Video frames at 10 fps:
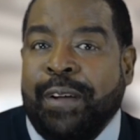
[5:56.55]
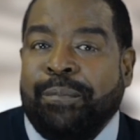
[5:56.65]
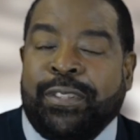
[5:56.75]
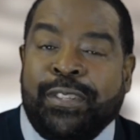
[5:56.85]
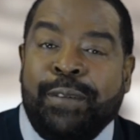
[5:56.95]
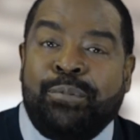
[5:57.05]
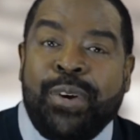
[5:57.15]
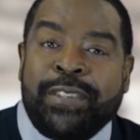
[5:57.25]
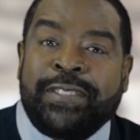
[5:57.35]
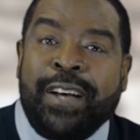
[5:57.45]
but to
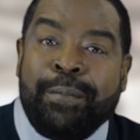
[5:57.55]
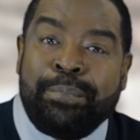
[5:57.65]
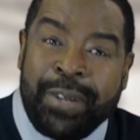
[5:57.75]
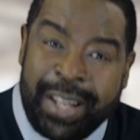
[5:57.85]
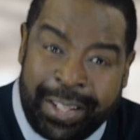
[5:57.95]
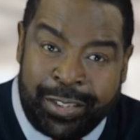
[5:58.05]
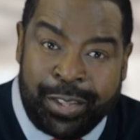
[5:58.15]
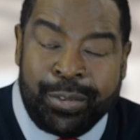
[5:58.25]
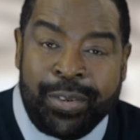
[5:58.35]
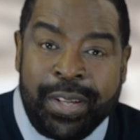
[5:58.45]
impress upon
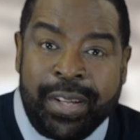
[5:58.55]
you